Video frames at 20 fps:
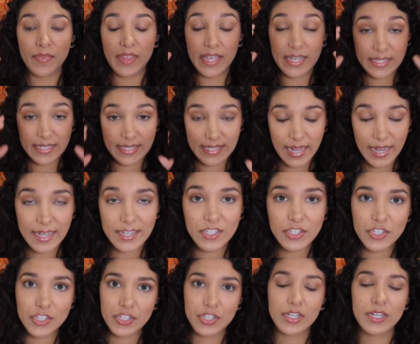
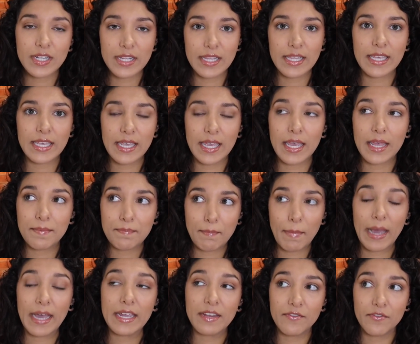intentionally and
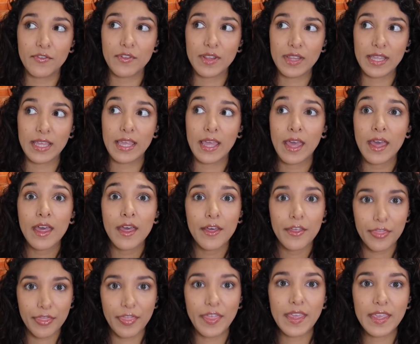mindfully
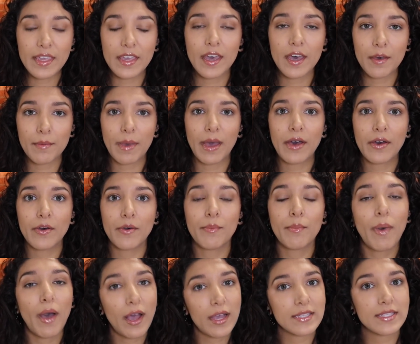think about
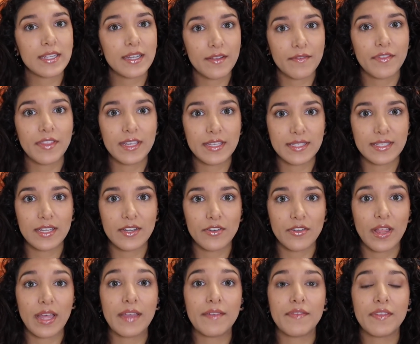positive things in your
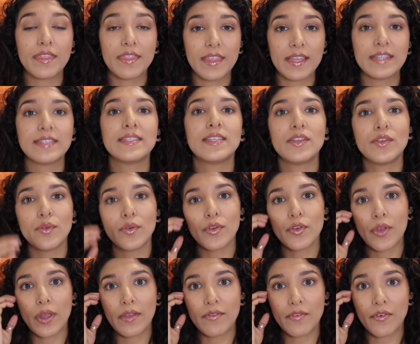life and things that you're
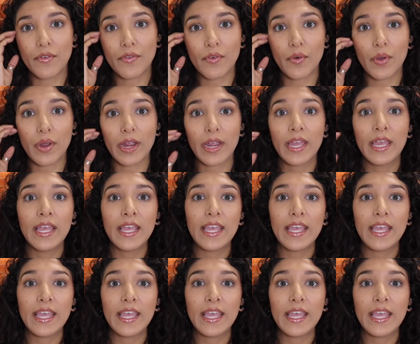grateful for,